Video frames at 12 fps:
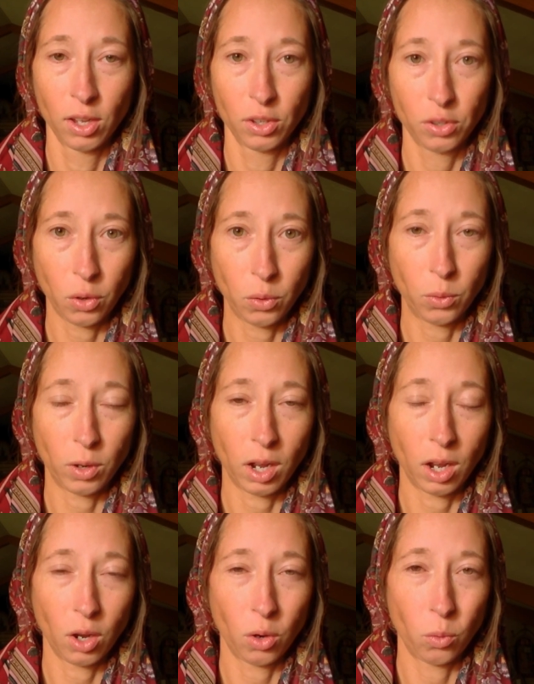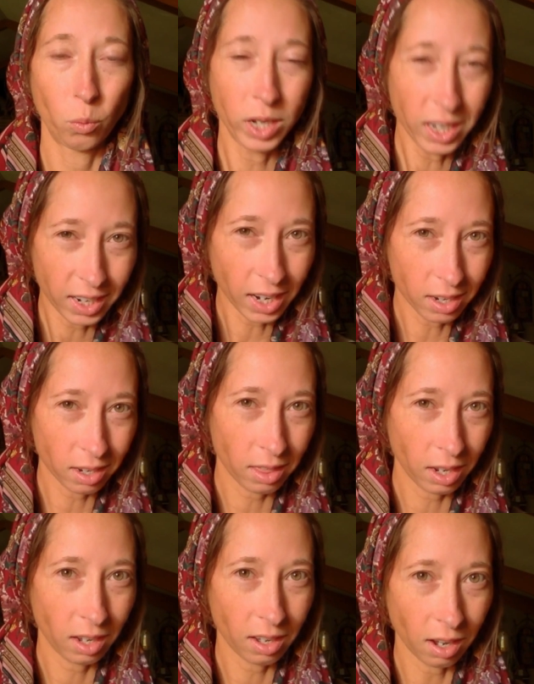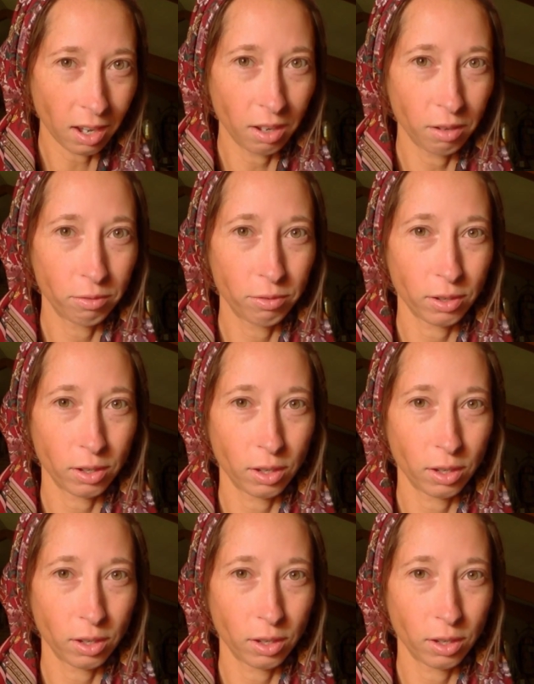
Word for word: So we tend to think of